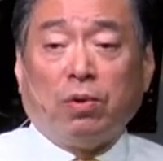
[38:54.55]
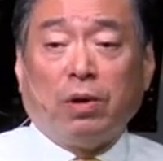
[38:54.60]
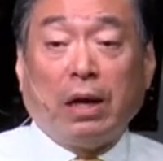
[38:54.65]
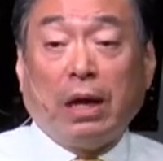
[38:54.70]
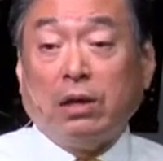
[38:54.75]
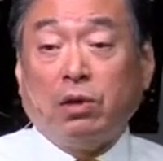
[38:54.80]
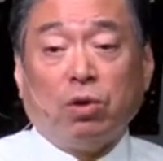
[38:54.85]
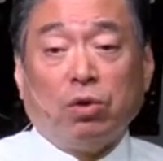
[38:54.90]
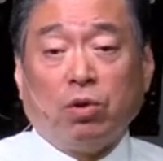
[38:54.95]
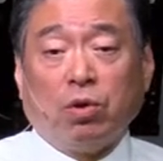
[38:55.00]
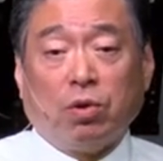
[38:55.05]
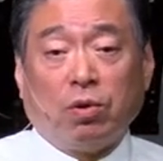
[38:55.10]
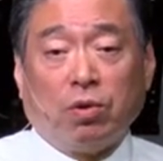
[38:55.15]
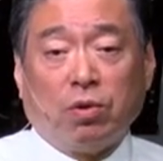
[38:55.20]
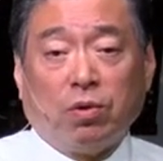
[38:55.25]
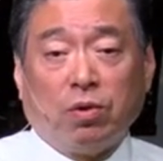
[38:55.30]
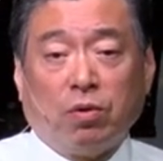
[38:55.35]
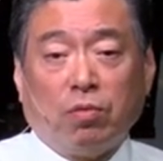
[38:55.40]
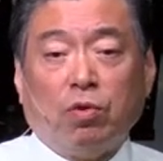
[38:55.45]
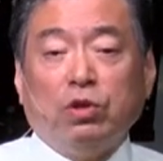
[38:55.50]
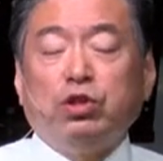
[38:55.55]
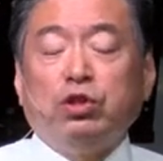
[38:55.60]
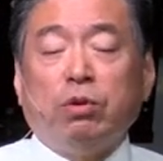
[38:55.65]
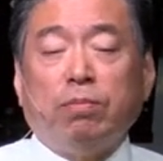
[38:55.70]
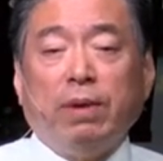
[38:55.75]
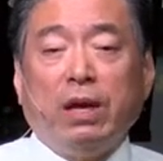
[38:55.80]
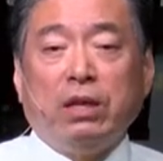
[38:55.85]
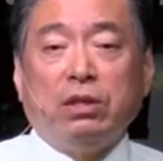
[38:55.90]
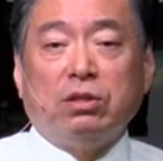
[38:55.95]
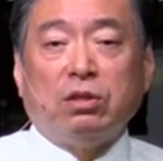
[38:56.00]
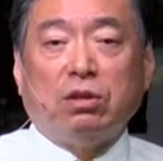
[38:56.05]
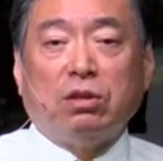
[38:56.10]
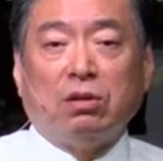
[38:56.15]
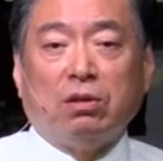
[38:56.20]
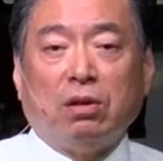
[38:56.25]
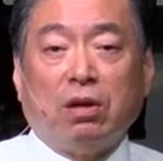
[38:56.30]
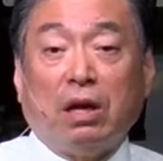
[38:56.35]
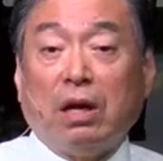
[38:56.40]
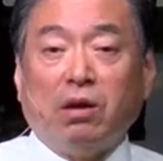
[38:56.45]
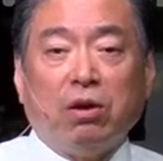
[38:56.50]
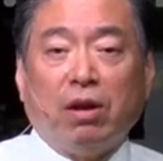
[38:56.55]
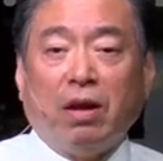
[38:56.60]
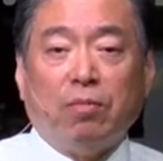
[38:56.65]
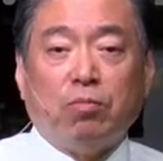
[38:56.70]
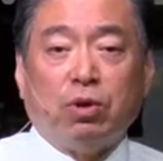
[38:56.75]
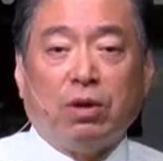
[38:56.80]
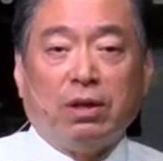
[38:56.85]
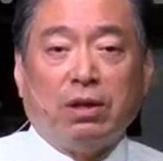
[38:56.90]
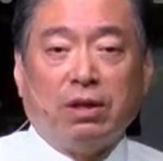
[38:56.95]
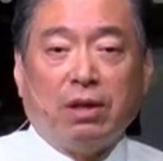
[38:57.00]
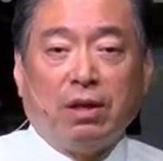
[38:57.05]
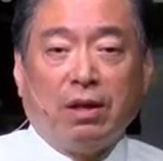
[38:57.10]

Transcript: I don't know. What's your major? I don't have one.